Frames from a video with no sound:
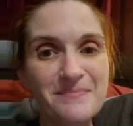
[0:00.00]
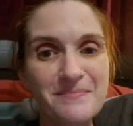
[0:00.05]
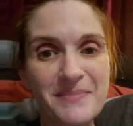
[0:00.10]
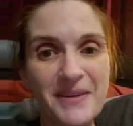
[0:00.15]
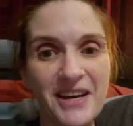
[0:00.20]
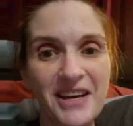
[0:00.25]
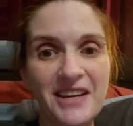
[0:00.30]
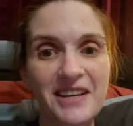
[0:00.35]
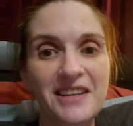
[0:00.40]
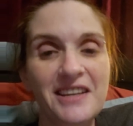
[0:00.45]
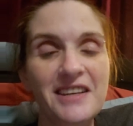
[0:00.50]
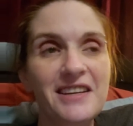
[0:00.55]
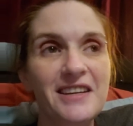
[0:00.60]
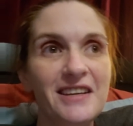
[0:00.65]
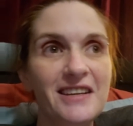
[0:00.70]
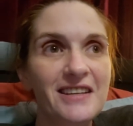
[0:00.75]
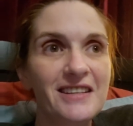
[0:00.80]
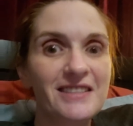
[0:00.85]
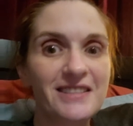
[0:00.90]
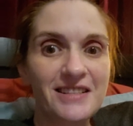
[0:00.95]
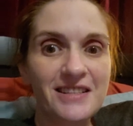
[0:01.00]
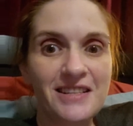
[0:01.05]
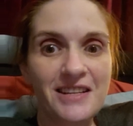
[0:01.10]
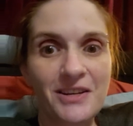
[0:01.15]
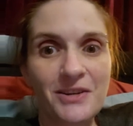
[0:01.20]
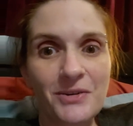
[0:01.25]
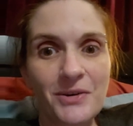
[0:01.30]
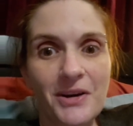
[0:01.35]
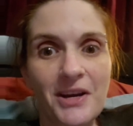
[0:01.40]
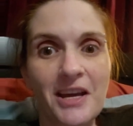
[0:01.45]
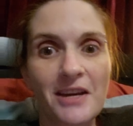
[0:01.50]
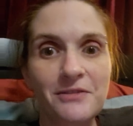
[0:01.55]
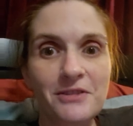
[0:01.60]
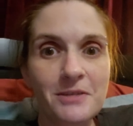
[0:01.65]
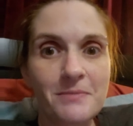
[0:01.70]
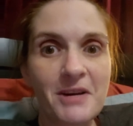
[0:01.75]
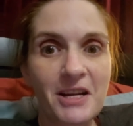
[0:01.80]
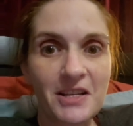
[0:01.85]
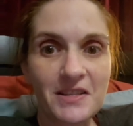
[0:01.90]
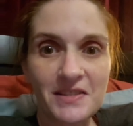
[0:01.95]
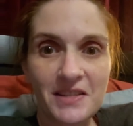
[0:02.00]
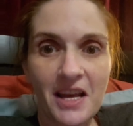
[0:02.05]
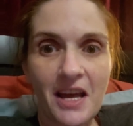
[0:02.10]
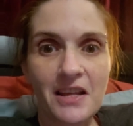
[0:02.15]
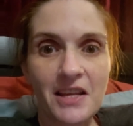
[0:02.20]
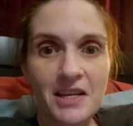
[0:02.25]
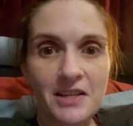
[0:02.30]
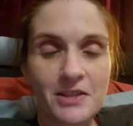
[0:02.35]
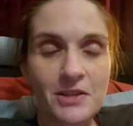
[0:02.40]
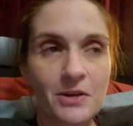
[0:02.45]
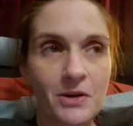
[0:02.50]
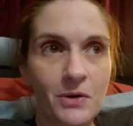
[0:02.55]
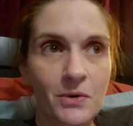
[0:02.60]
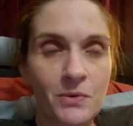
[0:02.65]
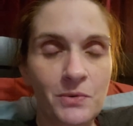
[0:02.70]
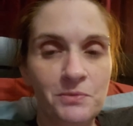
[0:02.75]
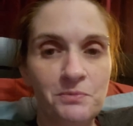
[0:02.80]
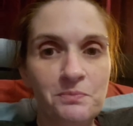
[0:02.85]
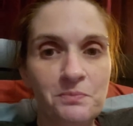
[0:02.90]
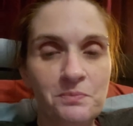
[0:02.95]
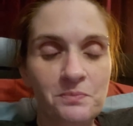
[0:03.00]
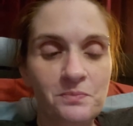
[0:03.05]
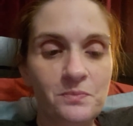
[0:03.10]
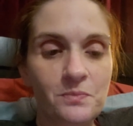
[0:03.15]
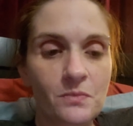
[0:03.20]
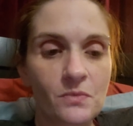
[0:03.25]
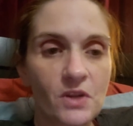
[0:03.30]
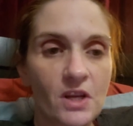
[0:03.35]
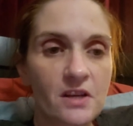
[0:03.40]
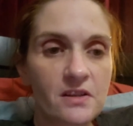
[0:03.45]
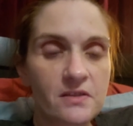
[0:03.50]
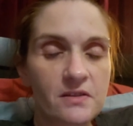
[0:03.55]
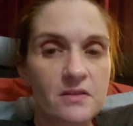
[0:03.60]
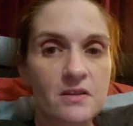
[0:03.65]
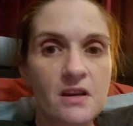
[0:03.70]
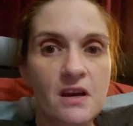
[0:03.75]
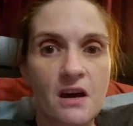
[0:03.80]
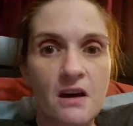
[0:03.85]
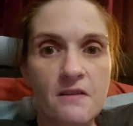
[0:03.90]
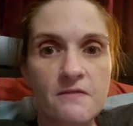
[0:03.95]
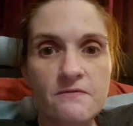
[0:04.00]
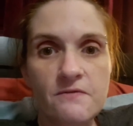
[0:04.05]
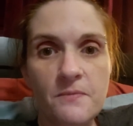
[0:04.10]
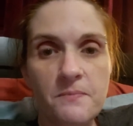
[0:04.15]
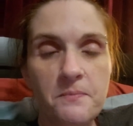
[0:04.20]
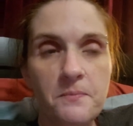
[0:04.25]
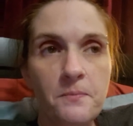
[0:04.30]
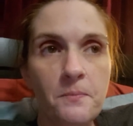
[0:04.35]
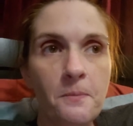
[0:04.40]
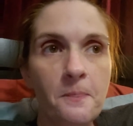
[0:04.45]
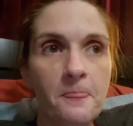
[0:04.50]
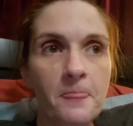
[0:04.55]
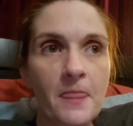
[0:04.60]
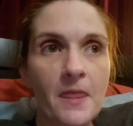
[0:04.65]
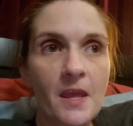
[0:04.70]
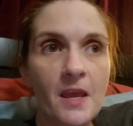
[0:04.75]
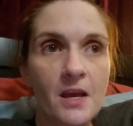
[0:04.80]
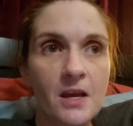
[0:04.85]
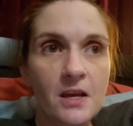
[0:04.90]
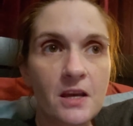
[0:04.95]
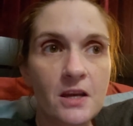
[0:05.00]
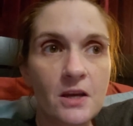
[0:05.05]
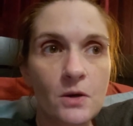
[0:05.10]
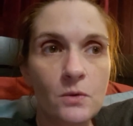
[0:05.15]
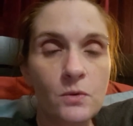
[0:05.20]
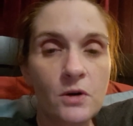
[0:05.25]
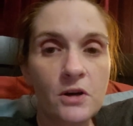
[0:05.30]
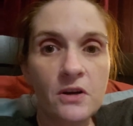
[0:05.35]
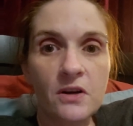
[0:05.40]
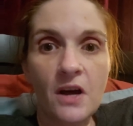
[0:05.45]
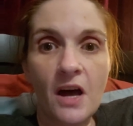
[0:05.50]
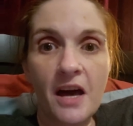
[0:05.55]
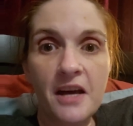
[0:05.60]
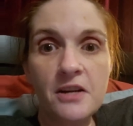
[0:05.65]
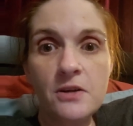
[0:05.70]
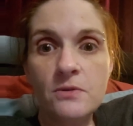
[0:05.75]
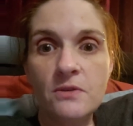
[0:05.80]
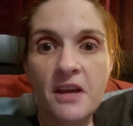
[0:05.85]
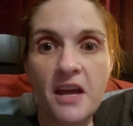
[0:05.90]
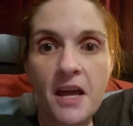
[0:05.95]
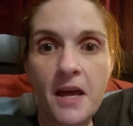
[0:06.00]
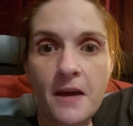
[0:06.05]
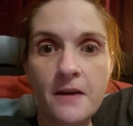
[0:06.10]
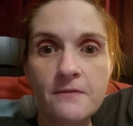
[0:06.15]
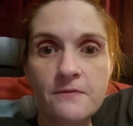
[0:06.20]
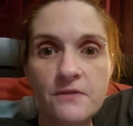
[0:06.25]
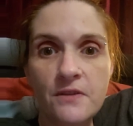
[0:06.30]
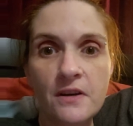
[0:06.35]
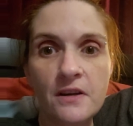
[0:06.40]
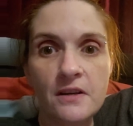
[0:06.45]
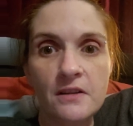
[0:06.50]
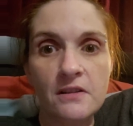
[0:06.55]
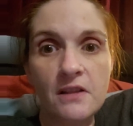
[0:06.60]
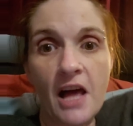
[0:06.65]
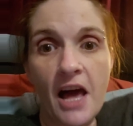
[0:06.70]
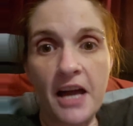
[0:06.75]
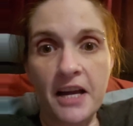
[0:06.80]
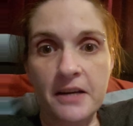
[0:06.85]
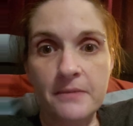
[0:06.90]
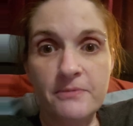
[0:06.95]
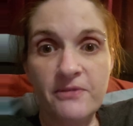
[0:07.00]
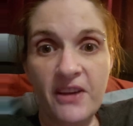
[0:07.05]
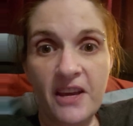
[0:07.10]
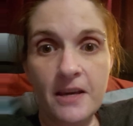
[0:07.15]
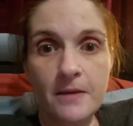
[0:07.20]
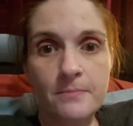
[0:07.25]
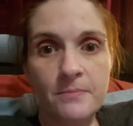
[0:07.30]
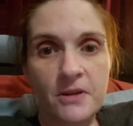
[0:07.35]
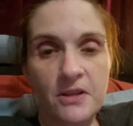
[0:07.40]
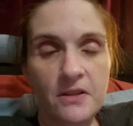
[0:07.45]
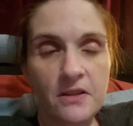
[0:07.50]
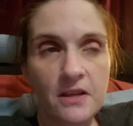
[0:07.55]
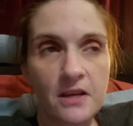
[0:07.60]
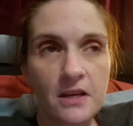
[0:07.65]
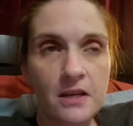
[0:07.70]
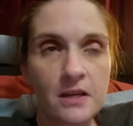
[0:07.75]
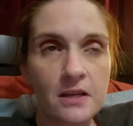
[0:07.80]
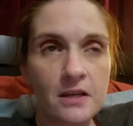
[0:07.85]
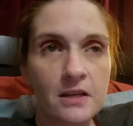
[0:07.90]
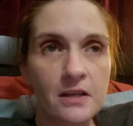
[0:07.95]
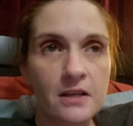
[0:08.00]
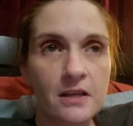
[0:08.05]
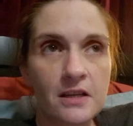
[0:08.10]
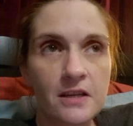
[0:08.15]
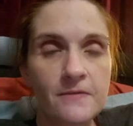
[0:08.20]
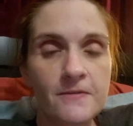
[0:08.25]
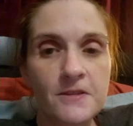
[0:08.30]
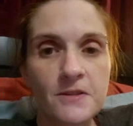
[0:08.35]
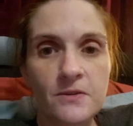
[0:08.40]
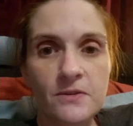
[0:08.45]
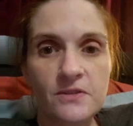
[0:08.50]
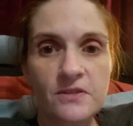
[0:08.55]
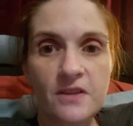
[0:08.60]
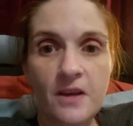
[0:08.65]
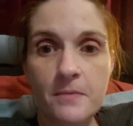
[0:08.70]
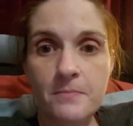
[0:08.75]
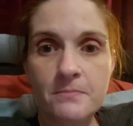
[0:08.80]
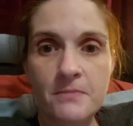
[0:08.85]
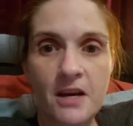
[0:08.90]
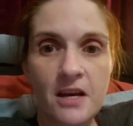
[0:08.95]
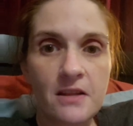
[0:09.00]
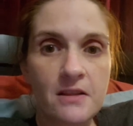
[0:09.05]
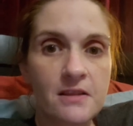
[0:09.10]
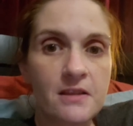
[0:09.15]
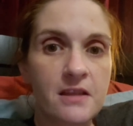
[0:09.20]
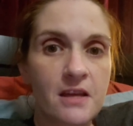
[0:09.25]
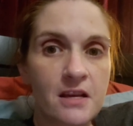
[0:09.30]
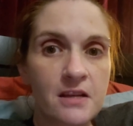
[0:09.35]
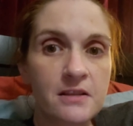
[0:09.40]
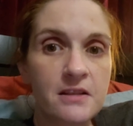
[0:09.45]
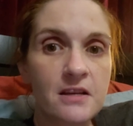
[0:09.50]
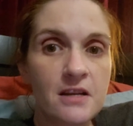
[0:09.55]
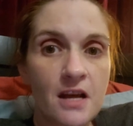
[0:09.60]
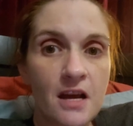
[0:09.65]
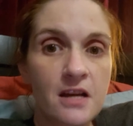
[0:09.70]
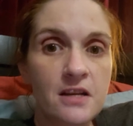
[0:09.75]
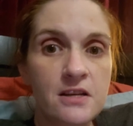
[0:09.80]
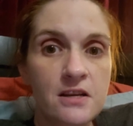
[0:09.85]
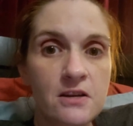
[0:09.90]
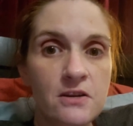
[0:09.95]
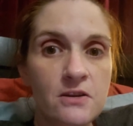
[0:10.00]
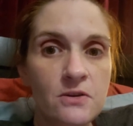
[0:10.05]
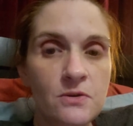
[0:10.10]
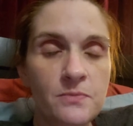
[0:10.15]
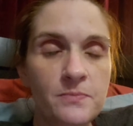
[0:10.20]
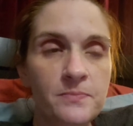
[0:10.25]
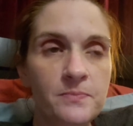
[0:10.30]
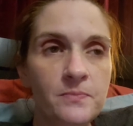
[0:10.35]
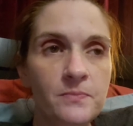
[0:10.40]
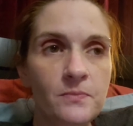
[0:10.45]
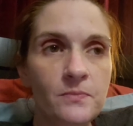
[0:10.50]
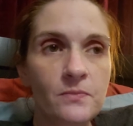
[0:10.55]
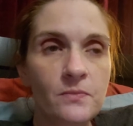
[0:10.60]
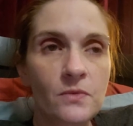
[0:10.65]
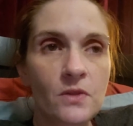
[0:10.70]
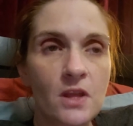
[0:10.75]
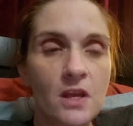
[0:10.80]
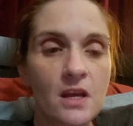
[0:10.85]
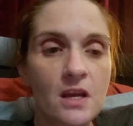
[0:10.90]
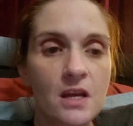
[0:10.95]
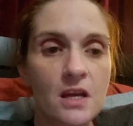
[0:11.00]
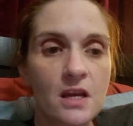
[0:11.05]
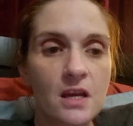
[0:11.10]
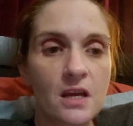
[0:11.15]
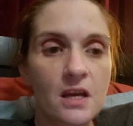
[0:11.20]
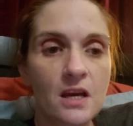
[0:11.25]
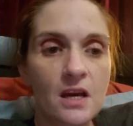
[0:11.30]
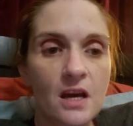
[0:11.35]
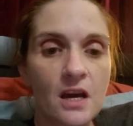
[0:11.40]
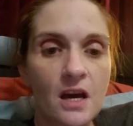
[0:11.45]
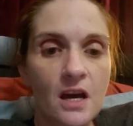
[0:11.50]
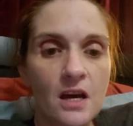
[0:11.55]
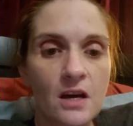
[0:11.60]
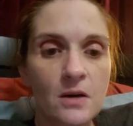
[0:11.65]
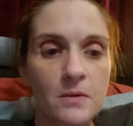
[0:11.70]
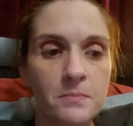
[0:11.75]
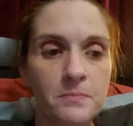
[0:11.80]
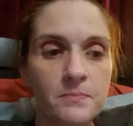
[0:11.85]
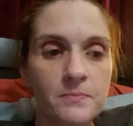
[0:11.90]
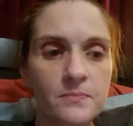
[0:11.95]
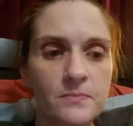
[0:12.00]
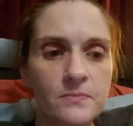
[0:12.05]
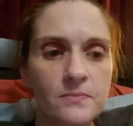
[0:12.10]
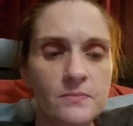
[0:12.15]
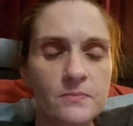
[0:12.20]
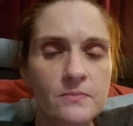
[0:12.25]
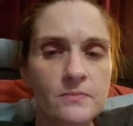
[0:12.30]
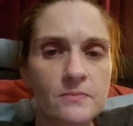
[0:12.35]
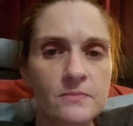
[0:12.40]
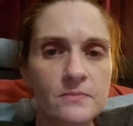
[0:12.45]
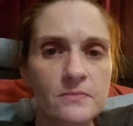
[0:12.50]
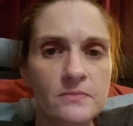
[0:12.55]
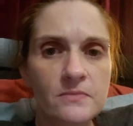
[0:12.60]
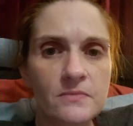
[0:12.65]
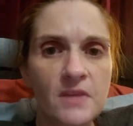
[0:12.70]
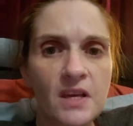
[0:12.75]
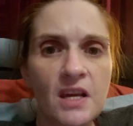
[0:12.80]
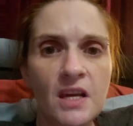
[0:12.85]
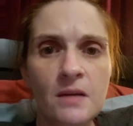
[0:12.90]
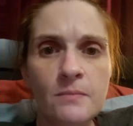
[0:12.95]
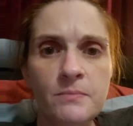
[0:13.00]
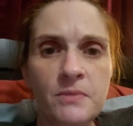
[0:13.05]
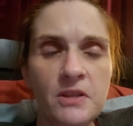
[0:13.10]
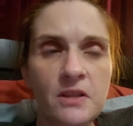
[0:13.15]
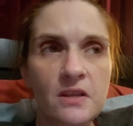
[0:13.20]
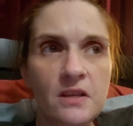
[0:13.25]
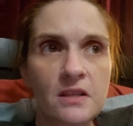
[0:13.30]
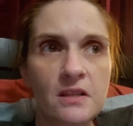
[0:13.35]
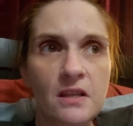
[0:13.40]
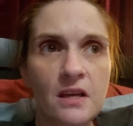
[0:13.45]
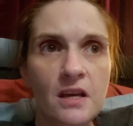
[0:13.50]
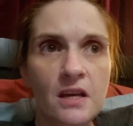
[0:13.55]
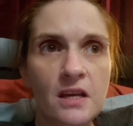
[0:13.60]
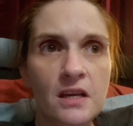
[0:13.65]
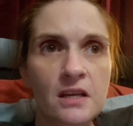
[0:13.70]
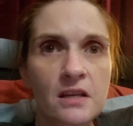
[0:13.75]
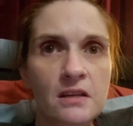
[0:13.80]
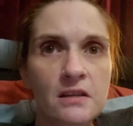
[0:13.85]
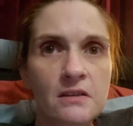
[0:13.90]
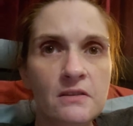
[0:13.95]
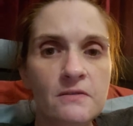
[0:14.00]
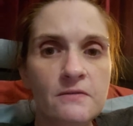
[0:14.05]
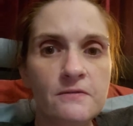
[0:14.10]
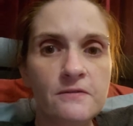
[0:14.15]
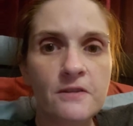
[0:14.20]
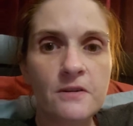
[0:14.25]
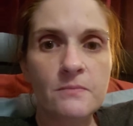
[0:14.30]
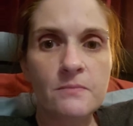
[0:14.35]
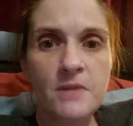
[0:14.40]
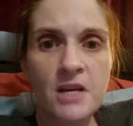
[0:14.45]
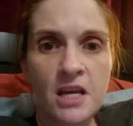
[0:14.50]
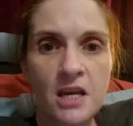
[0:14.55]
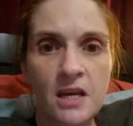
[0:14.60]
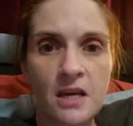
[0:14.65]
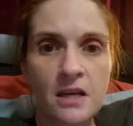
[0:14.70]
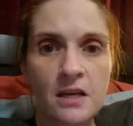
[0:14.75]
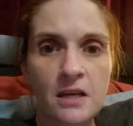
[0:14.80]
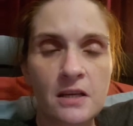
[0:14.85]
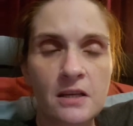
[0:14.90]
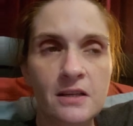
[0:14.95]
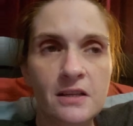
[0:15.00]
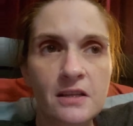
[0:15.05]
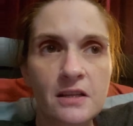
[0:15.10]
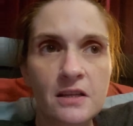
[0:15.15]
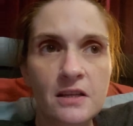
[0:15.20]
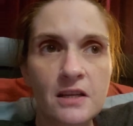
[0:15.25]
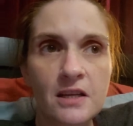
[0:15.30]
but everybody's got like their own stuff. Well, I don't have the lack of empathy, even though some might think that I do. The empathy thing for me